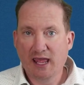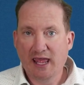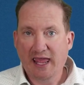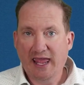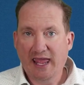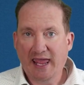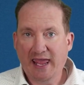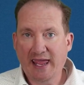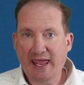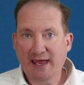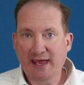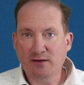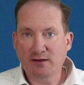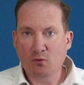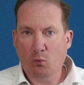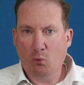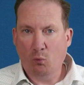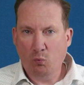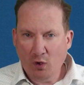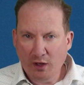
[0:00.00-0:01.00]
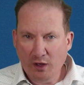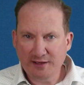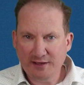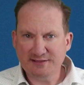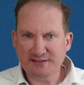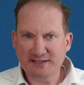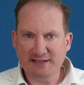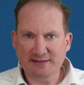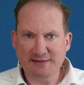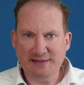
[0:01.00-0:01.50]
And what is
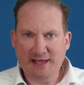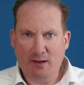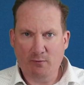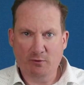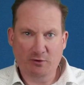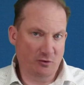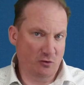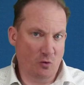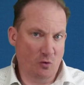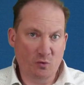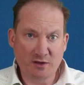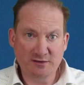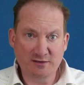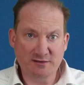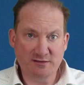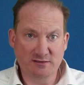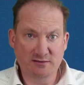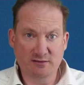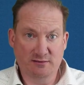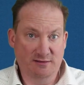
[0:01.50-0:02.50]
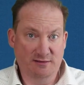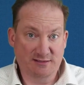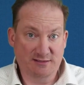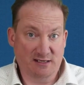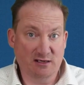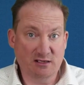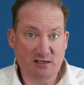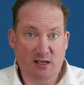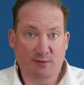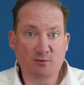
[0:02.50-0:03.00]
it that we're going to, that's going
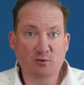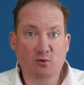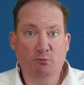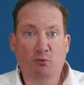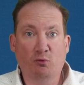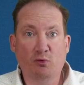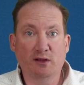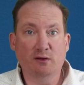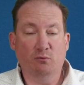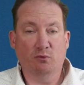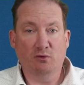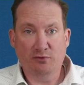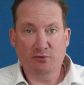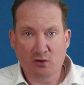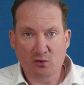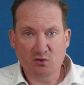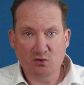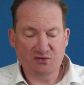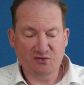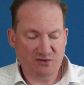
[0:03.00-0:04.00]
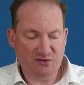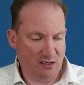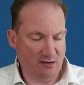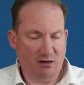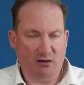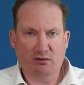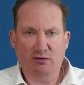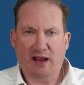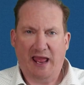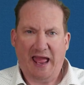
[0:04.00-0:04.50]
to come to a point where those that
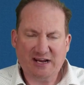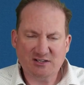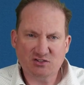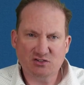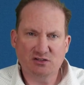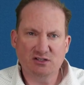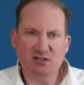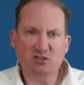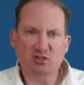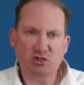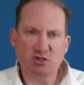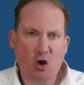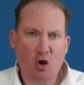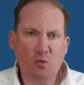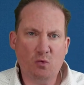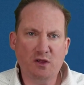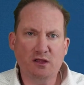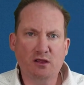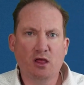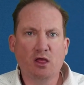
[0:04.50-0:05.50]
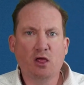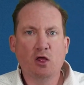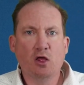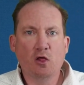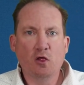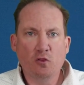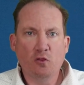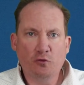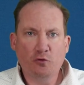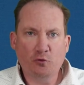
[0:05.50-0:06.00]
are actually showing
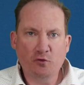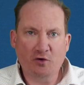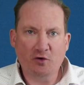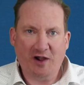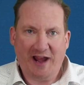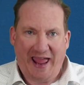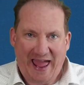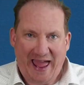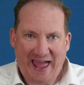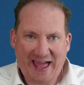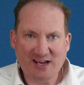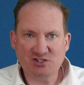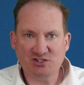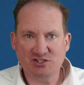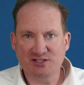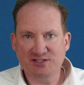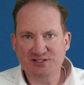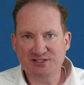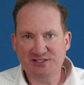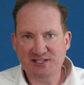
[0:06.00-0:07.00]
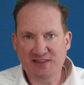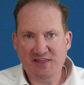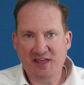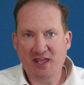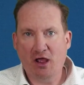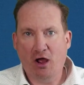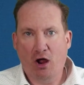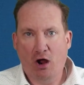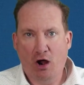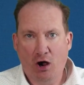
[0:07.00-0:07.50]
through their actions that they
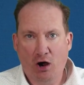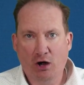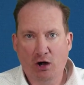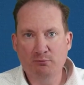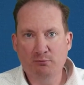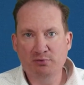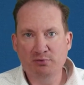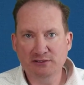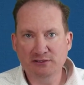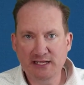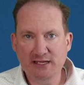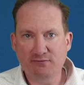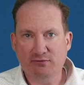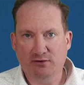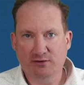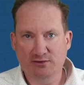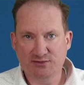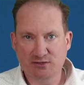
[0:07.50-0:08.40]
are believers.